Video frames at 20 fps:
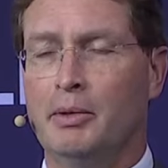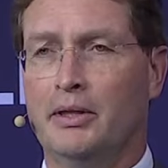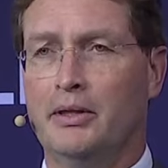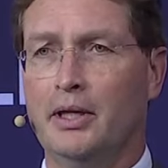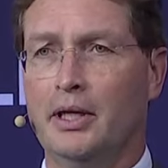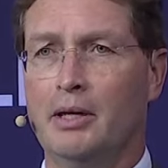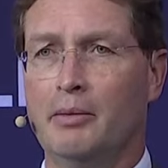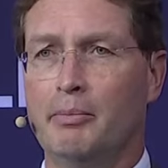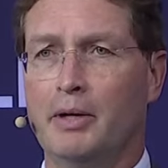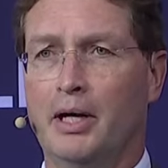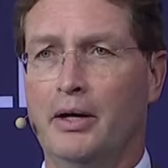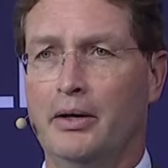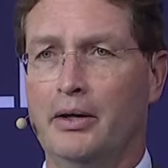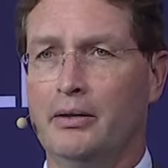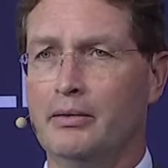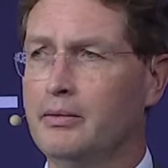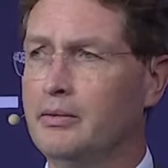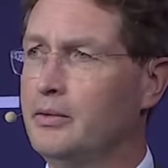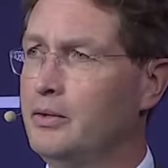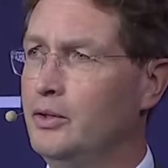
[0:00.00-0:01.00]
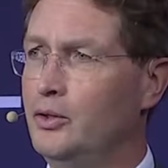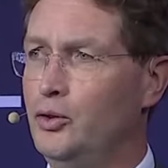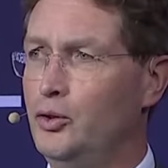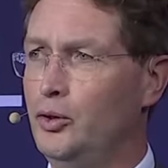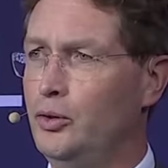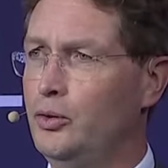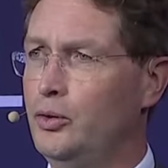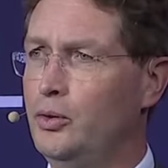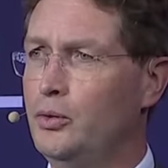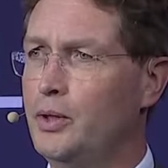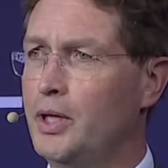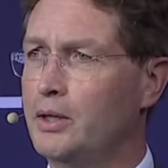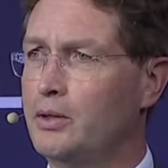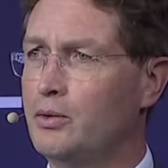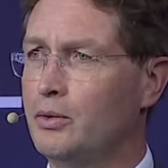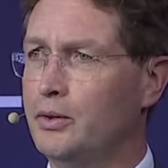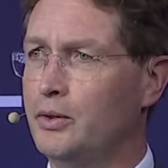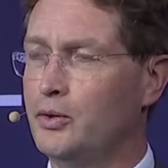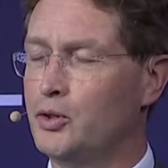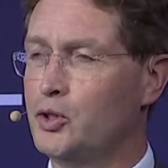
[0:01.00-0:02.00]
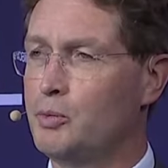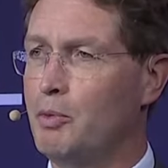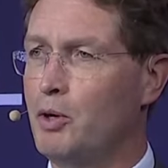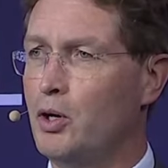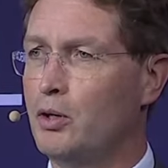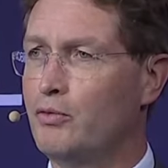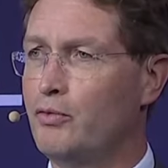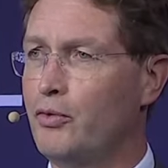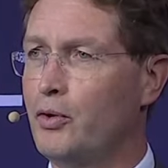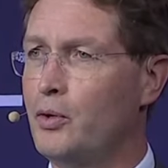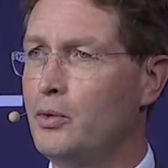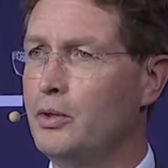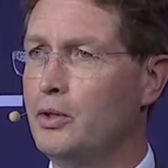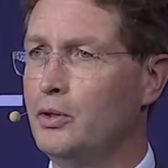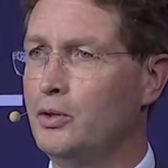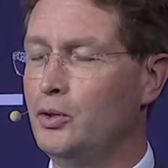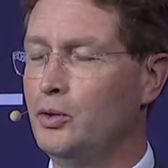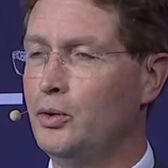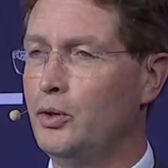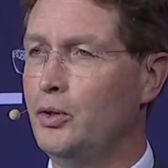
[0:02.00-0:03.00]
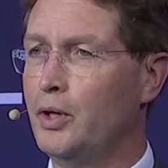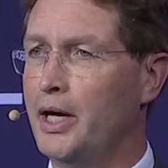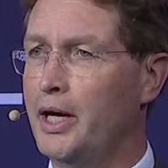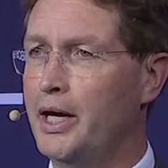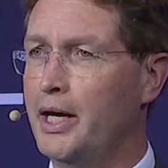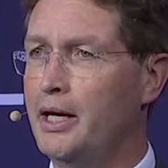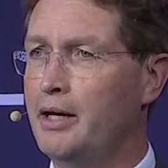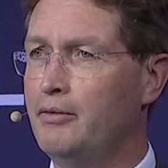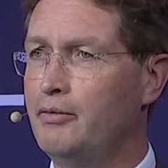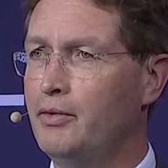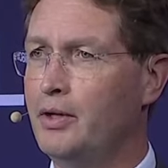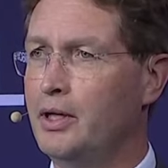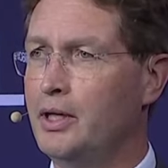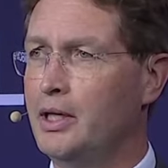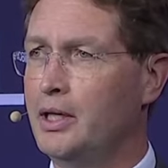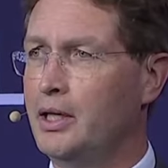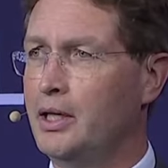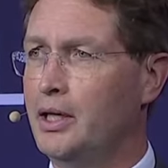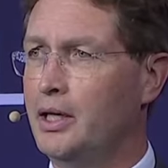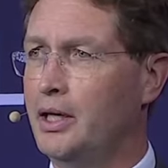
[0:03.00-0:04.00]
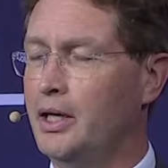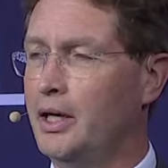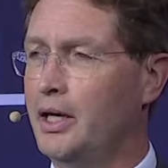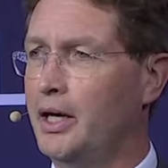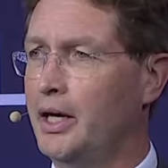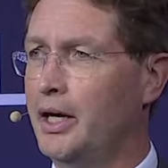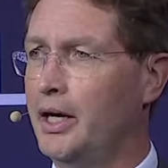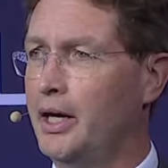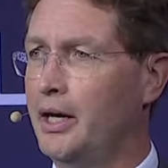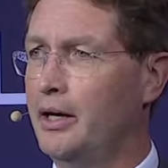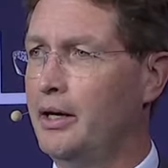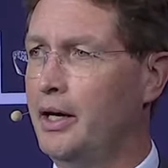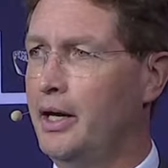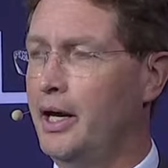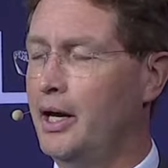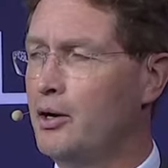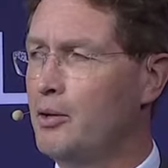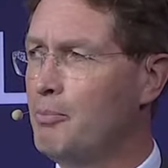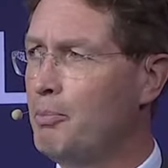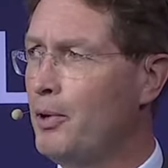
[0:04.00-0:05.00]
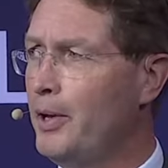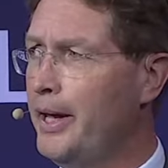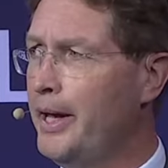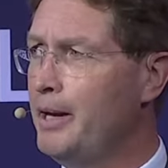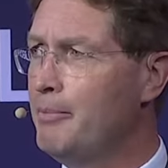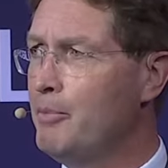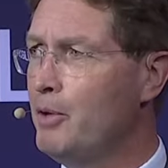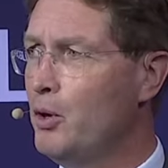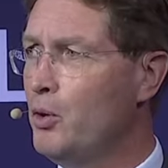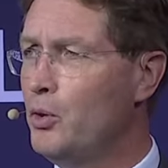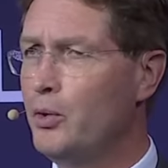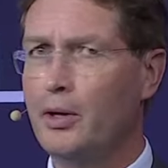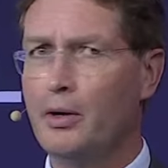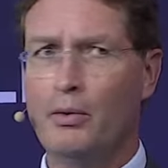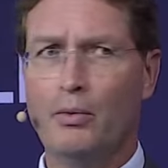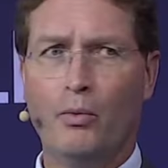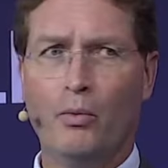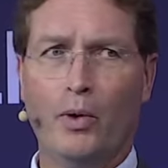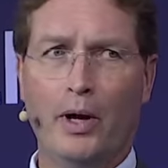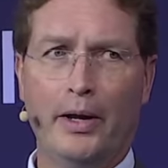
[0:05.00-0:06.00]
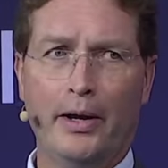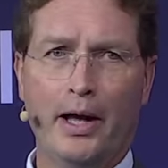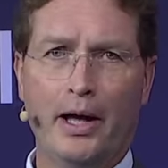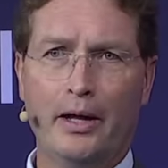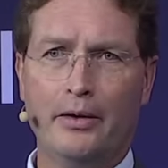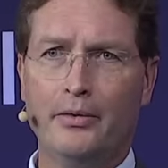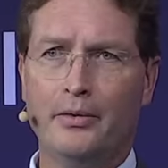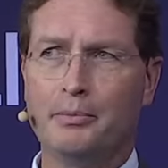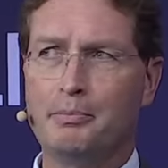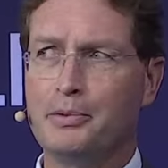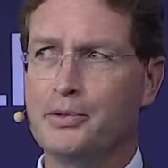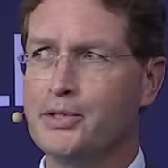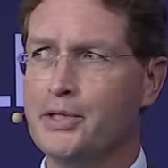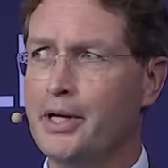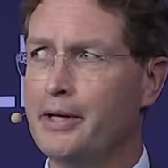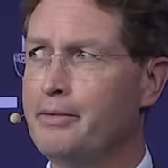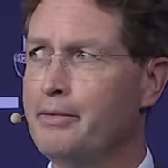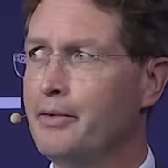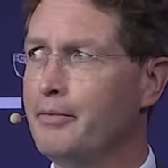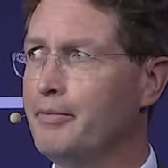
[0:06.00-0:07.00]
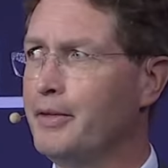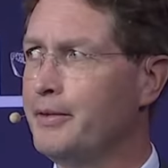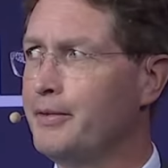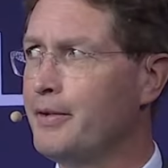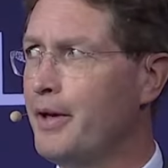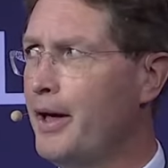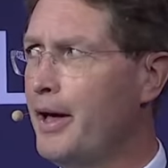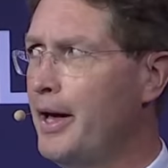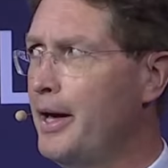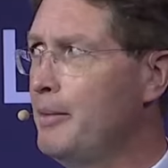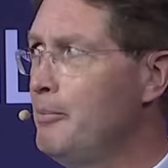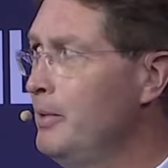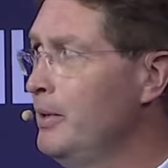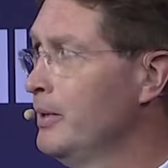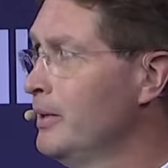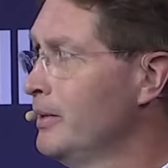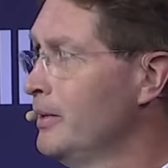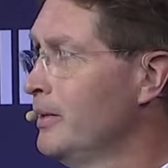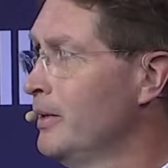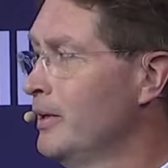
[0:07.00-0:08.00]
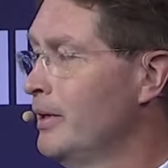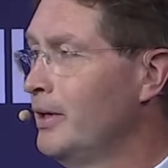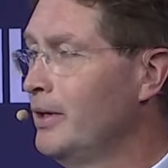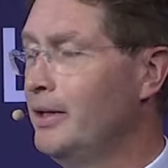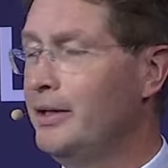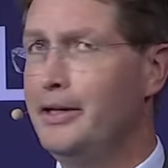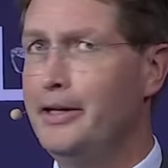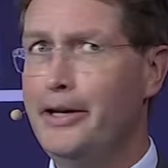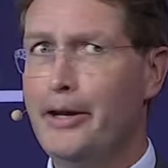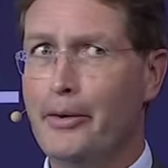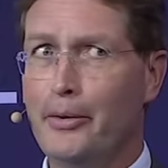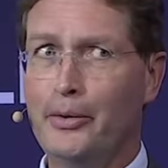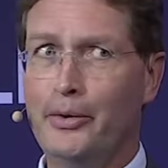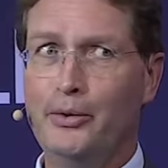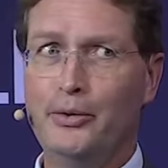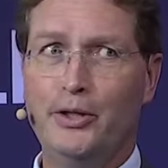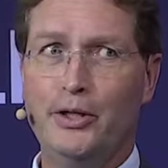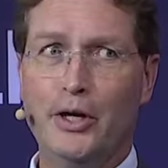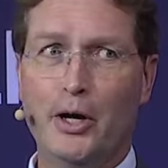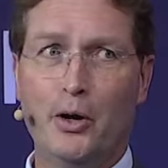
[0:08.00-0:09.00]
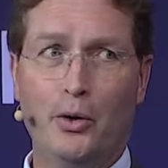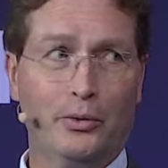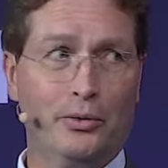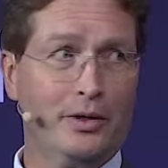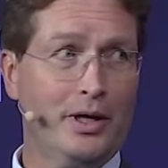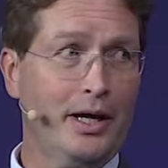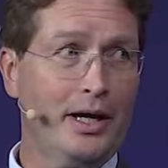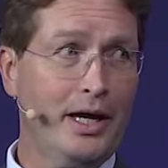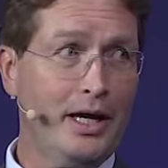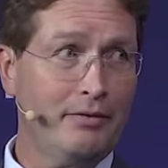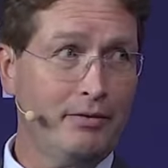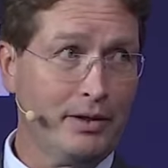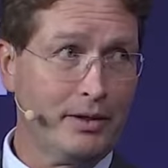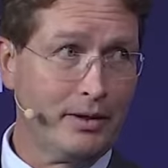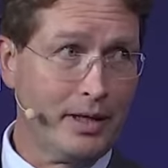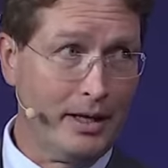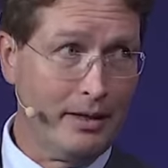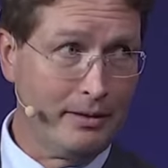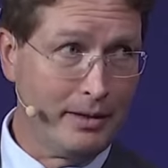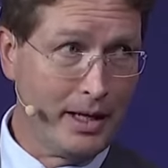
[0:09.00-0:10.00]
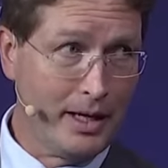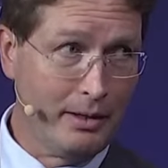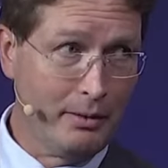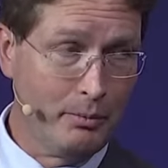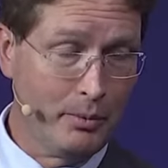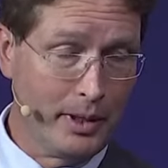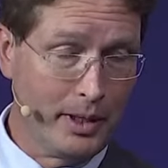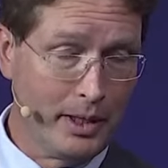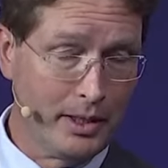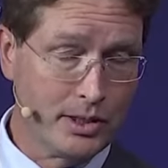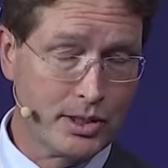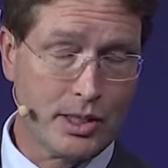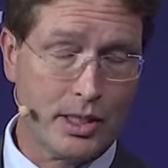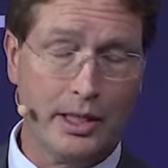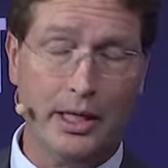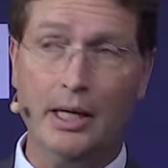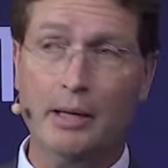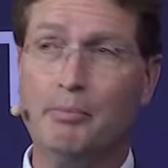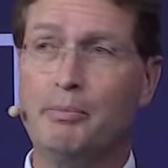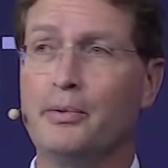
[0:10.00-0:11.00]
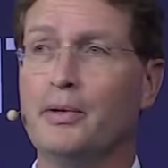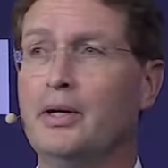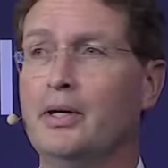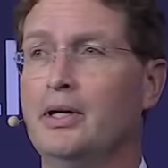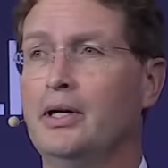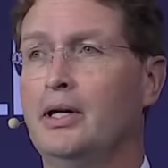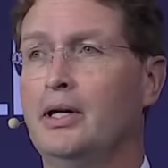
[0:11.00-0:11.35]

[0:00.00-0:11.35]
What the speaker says: But think about it. Do you do that on your smartphone? Do you have airplane mode 100% of the time? No, you don't. I have it at night when I sleep.